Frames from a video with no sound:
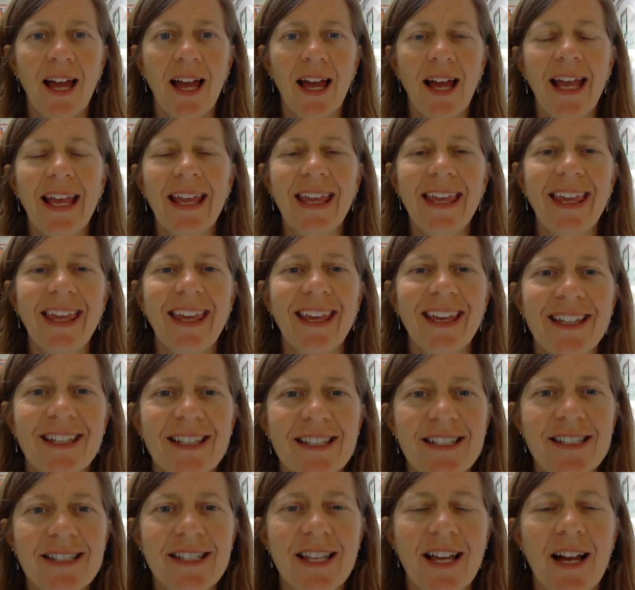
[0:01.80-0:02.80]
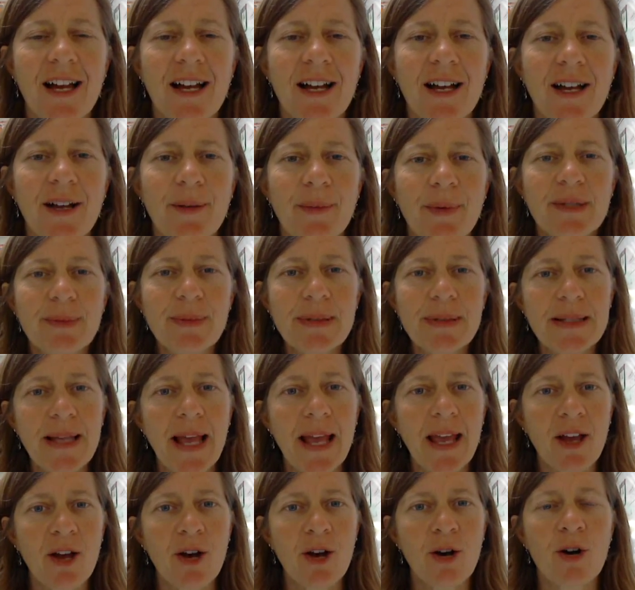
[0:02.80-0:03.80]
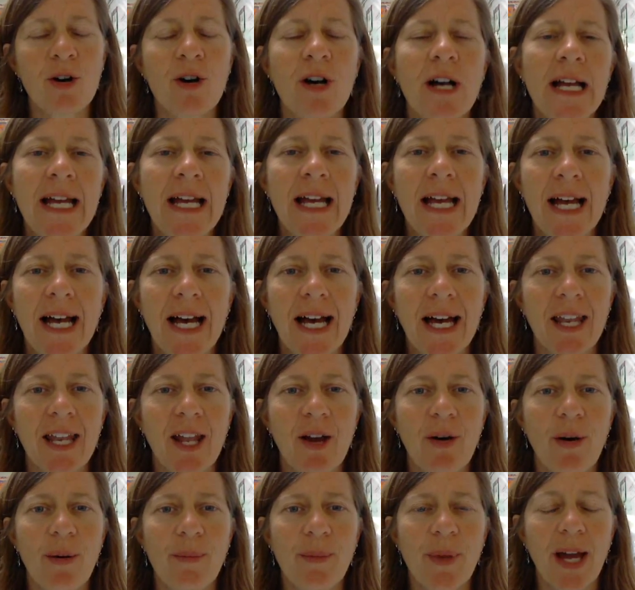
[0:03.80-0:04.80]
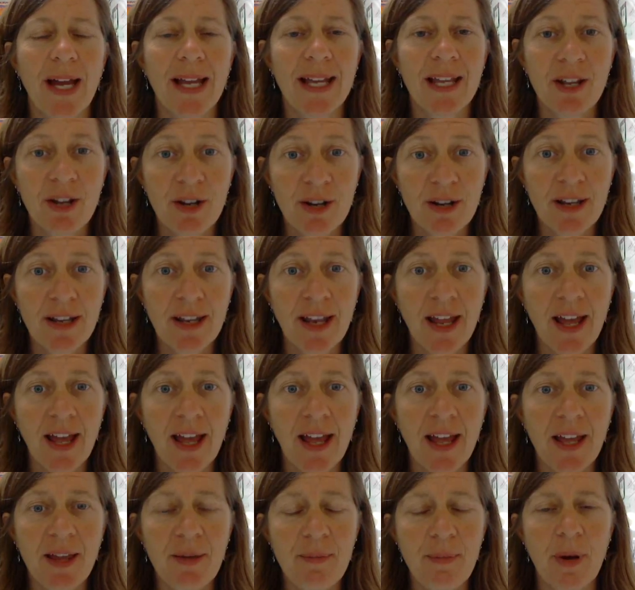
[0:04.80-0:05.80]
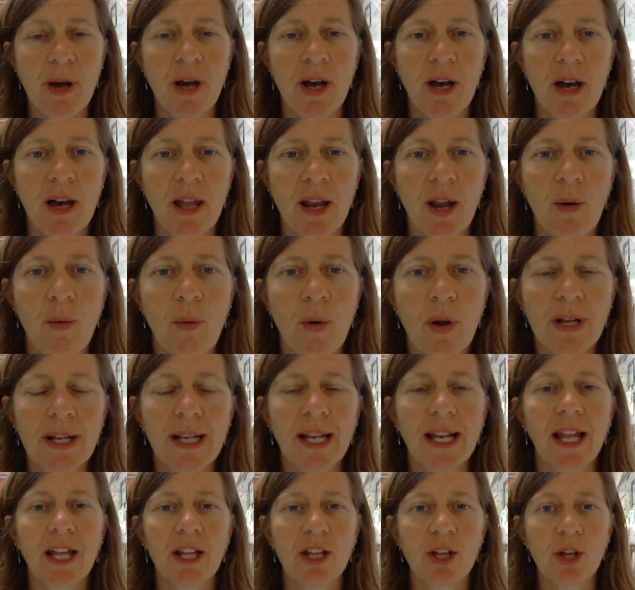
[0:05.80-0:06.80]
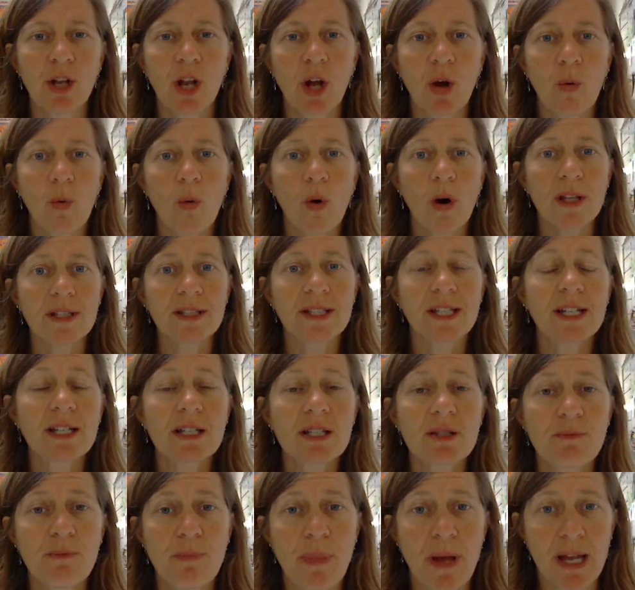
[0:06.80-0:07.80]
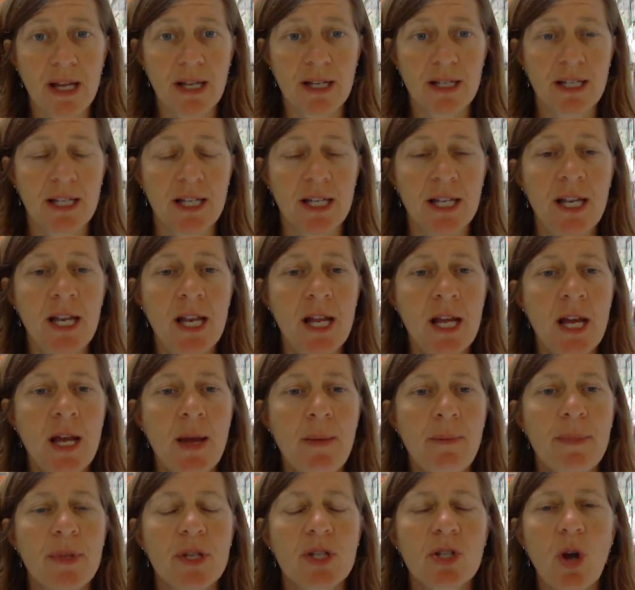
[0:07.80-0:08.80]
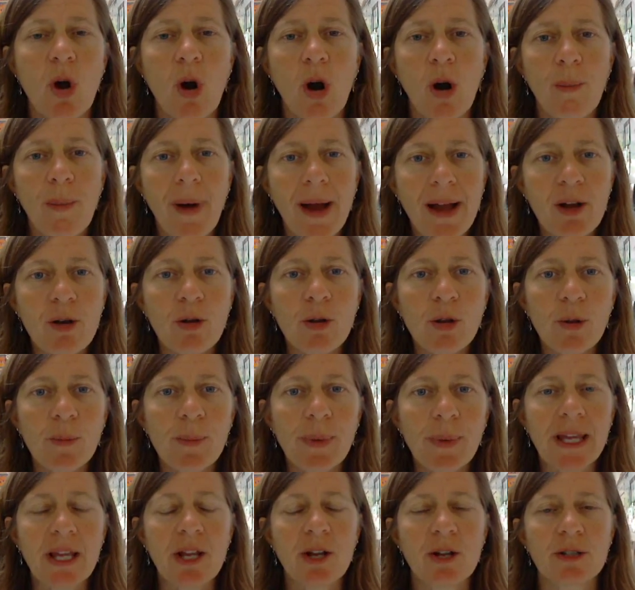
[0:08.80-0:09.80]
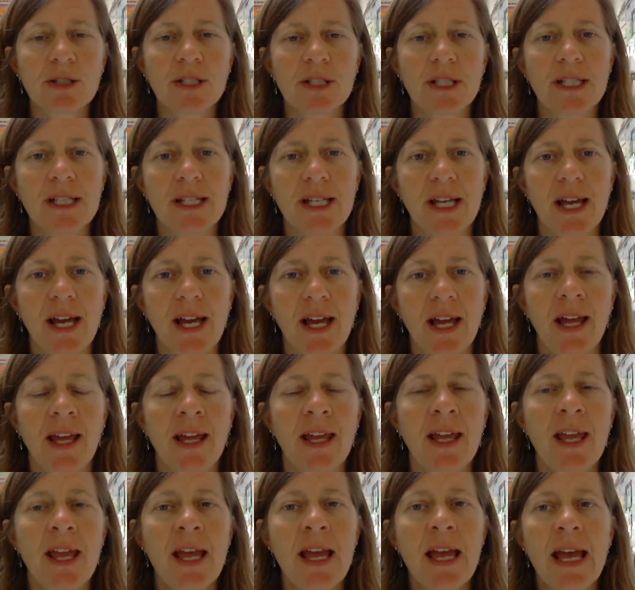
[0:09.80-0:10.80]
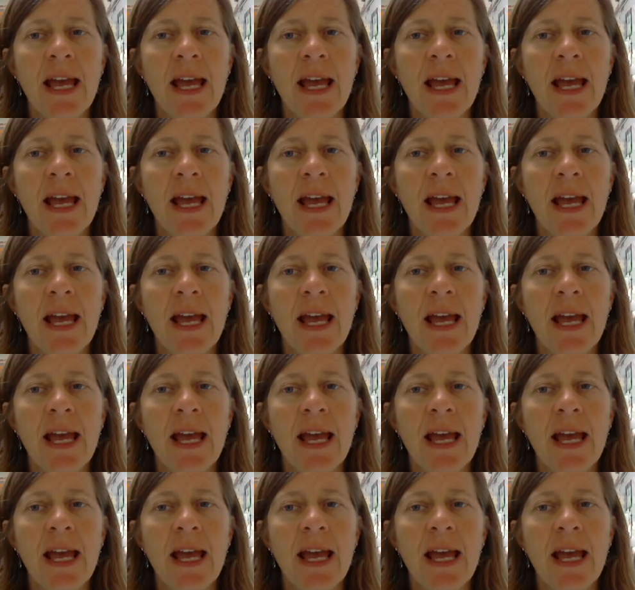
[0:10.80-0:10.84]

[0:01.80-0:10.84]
Hey kids, it's Miss Hale. I know I'm not here today, but I wanted to let you know what's expected. Miss Carmichael will be here today,